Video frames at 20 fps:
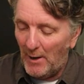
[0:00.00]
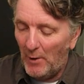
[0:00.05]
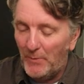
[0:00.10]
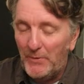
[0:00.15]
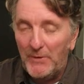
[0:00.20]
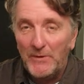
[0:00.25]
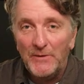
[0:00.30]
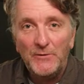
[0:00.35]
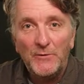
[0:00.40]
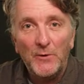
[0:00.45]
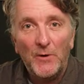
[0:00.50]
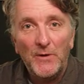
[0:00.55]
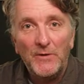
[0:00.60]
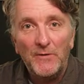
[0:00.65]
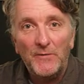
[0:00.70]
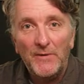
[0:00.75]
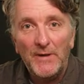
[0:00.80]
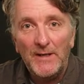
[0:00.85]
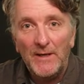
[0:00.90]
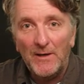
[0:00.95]
I hope you enjoyed
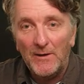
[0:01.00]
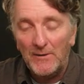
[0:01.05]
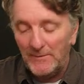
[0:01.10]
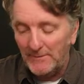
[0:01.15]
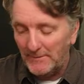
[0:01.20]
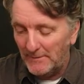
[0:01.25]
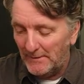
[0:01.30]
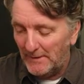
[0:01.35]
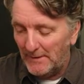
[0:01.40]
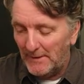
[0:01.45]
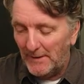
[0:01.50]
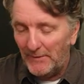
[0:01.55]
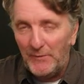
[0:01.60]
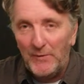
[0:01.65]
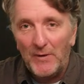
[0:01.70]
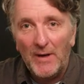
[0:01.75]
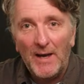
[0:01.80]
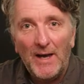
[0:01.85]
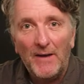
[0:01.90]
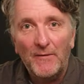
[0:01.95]
the video. If
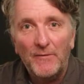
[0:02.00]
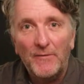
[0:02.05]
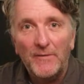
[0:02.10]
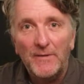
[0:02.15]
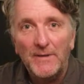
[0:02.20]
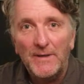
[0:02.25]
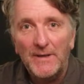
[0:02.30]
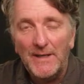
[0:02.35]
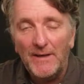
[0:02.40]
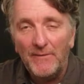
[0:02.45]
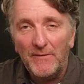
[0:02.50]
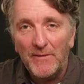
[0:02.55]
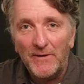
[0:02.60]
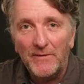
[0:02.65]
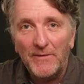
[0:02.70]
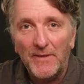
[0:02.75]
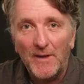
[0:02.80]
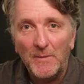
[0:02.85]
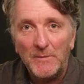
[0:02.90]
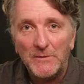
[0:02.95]
you have, give it a
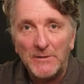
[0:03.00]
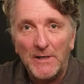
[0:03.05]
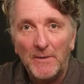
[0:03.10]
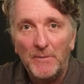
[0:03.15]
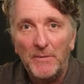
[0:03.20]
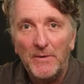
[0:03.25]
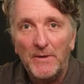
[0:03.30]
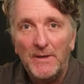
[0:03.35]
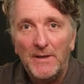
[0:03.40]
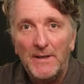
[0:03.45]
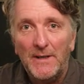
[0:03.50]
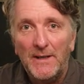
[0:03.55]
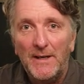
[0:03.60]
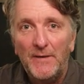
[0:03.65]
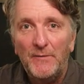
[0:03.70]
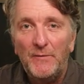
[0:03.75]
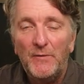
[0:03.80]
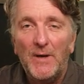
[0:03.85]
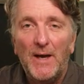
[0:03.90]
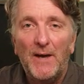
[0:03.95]
thumbs up.
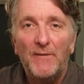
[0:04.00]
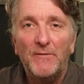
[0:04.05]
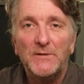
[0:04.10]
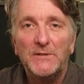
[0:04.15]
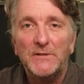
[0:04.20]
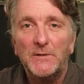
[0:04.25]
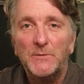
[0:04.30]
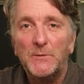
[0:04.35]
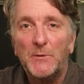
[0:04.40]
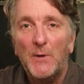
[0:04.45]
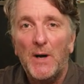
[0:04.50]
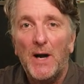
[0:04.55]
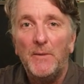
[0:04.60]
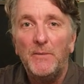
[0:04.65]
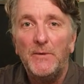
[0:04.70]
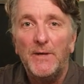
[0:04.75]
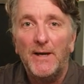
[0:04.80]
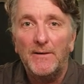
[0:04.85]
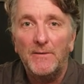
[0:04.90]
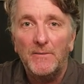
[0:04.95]
If you haven't
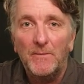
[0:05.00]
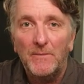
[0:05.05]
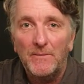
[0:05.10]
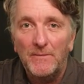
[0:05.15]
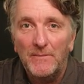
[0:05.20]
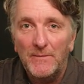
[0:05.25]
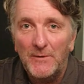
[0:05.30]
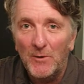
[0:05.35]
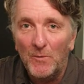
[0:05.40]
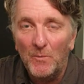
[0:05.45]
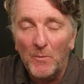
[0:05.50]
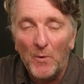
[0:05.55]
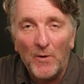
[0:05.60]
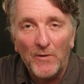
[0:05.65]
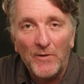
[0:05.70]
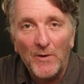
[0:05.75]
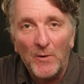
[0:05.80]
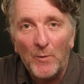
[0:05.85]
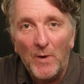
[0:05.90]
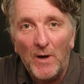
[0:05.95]
subscribed yet, you're more
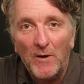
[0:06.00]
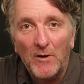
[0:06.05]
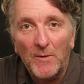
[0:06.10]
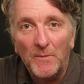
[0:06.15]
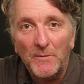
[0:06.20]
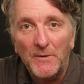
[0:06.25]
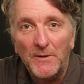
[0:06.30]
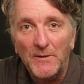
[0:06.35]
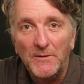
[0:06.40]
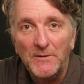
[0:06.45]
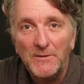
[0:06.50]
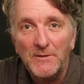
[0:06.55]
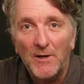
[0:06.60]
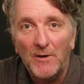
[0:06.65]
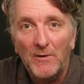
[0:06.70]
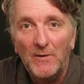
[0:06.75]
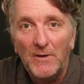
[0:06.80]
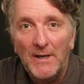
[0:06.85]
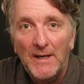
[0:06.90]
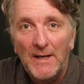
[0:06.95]
than welcome to do
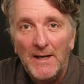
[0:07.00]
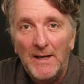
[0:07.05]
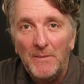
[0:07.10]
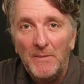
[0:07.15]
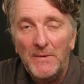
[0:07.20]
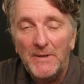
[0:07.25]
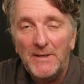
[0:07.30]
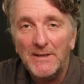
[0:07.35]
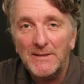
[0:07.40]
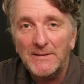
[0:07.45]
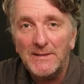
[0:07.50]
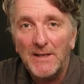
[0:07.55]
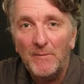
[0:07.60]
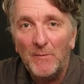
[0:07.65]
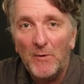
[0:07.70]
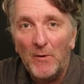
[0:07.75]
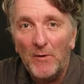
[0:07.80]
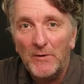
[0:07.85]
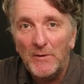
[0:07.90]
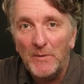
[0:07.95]
so, because I'm
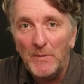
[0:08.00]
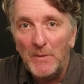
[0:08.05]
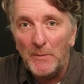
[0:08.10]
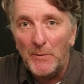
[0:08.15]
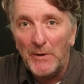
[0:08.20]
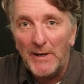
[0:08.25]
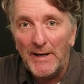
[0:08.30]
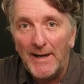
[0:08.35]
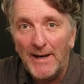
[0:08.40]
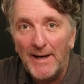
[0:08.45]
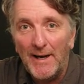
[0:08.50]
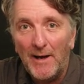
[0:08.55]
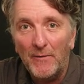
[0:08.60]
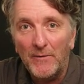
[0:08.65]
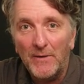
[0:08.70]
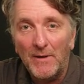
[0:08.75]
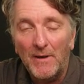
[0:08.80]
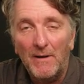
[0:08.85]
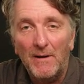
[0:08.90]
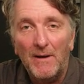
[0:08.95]
going to be bringing
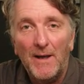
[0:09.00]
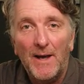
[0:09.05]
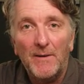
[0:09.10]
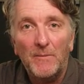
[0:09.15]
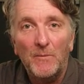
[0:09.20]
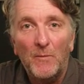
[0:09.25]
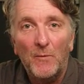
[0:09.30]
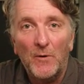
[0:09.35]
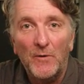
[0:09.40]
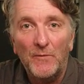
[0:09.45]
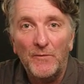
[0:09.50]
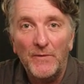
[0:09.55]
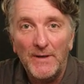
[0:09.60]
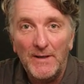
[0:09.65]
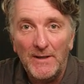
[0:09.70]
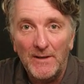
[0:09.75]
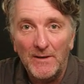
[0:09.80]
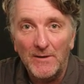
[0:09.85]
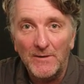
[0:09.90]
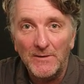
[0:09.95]
out a lot more
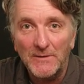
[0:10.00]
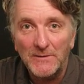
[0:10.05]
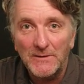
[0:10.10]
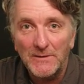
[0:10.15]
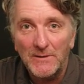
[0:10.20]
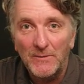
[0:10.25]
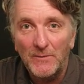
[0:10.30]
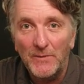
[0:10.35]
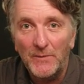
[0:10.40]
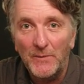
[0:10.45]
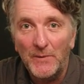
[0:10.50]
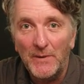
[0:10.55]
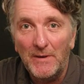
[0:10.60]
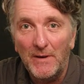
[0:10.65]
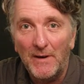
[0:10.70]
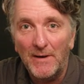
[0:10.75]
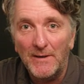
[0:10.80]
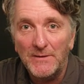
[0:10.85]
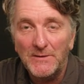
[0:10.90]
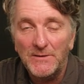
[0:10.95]
videos with
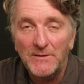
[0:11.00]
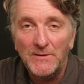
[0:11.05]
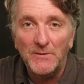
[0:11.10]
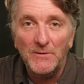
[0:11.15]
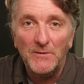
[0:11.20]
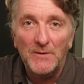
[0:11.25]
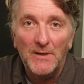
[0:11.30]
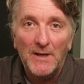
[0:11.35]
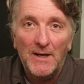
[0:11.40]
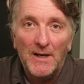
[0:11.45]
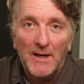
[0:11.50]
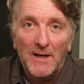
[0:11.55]
regards to